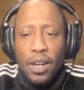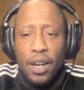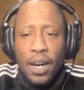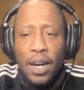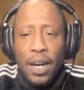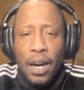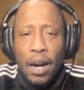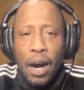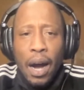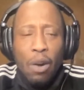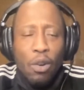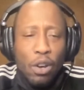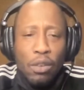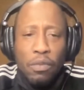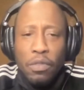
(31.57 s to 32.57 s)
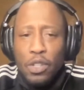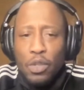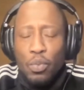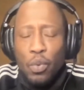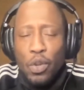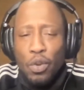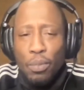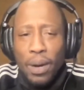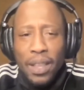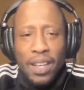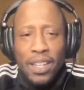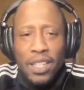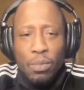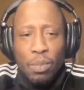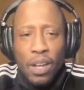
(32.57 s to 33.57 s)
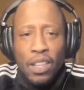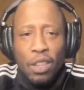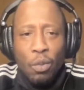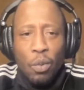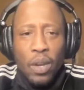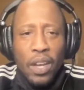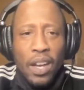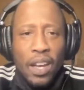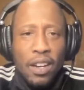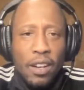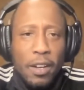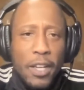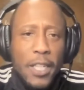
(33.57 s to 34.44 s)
how convinced were you by their display at the weekend?